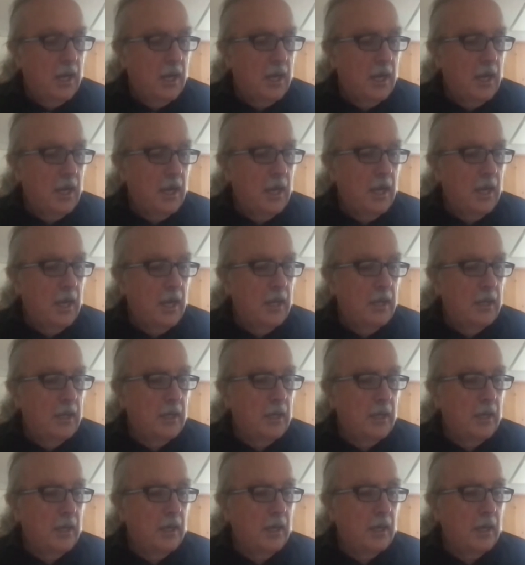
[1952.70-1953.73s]

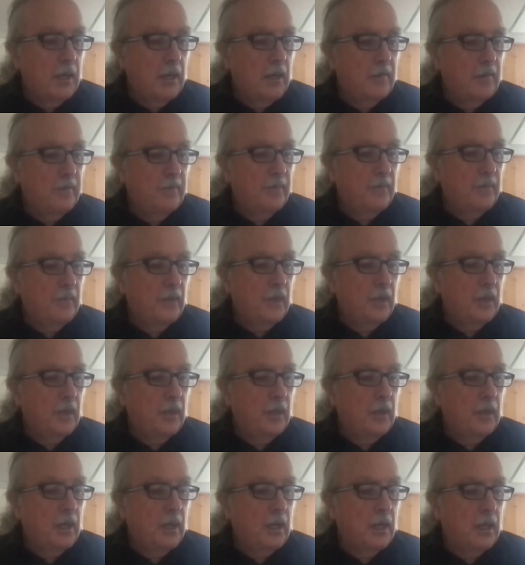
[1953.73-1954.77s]
and
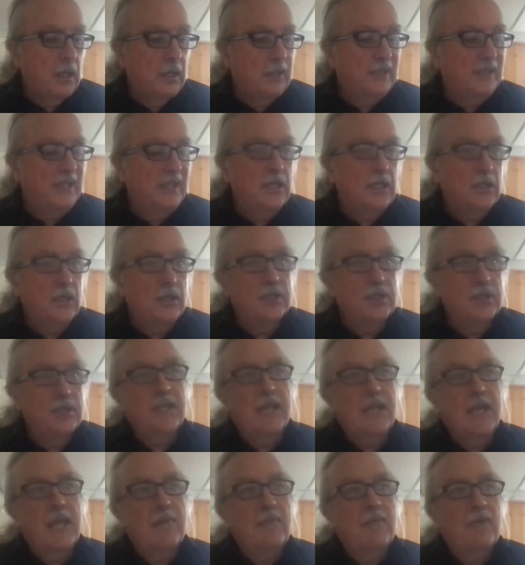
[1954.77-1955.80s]
leaders
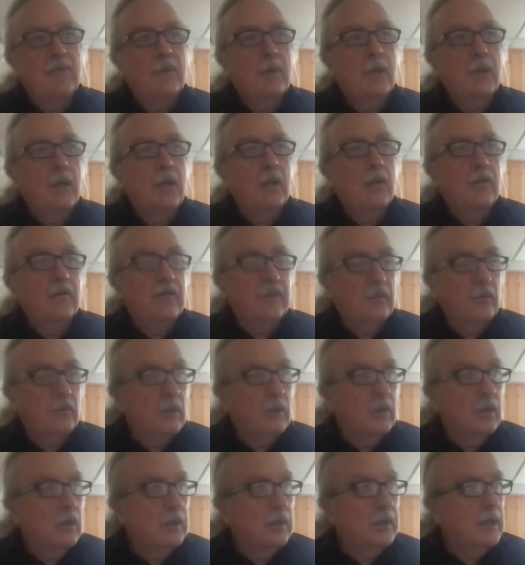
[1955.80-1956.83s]
came from all over the
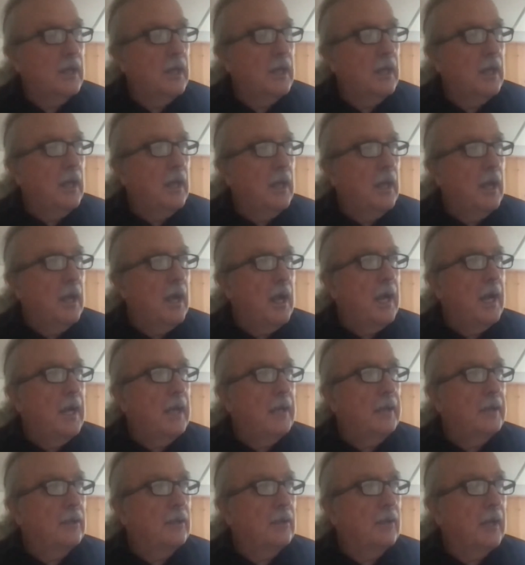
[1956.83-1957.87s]
world. I
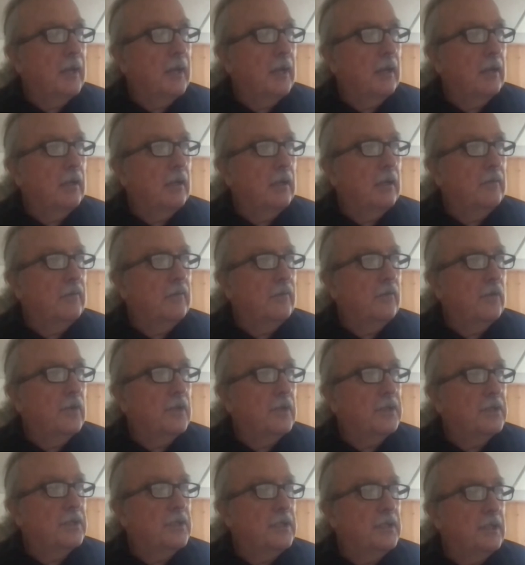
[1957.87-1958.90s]
had the great good
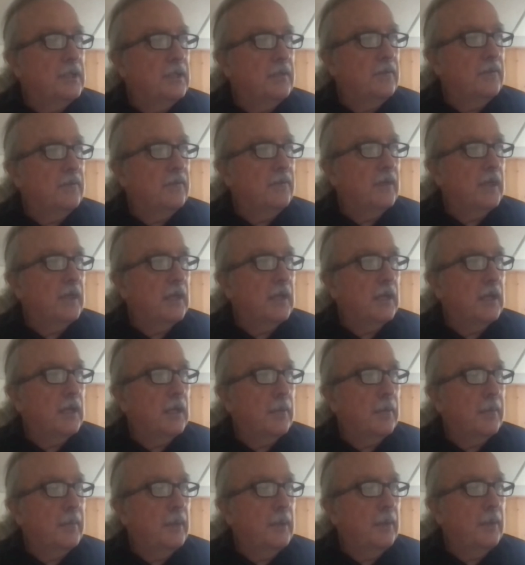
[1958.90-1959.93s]
fortune of
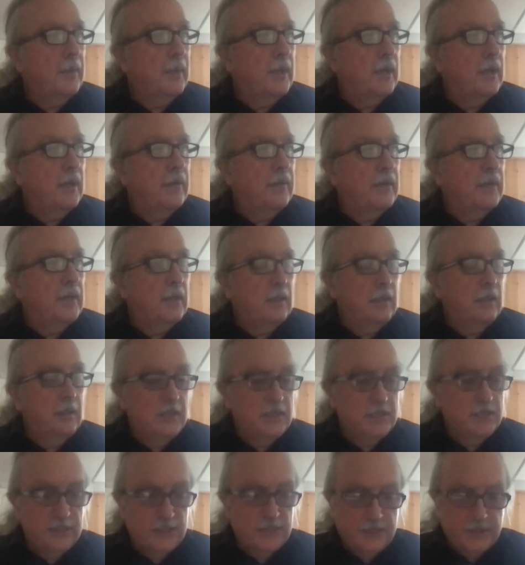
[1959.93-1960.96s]
being part of the
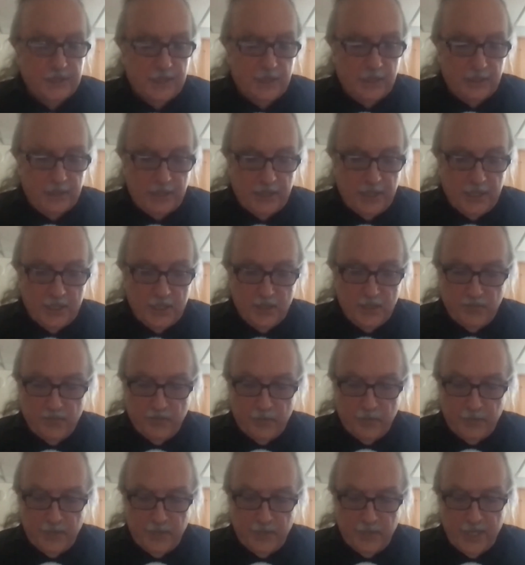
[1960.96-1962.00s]
Indigenous delegation
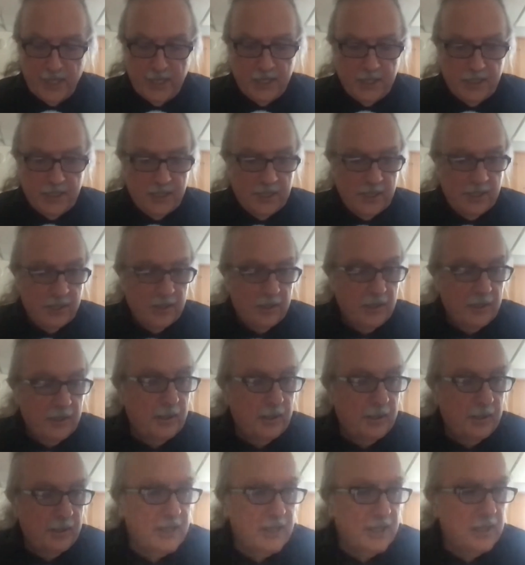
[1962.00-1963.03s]
from Canada and
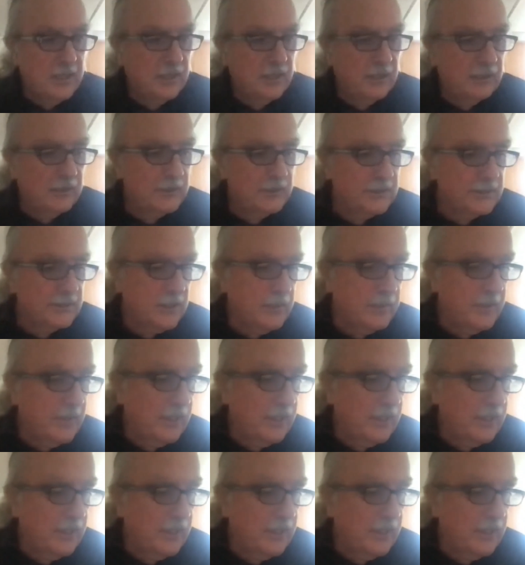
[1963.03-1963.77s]
attending the summit,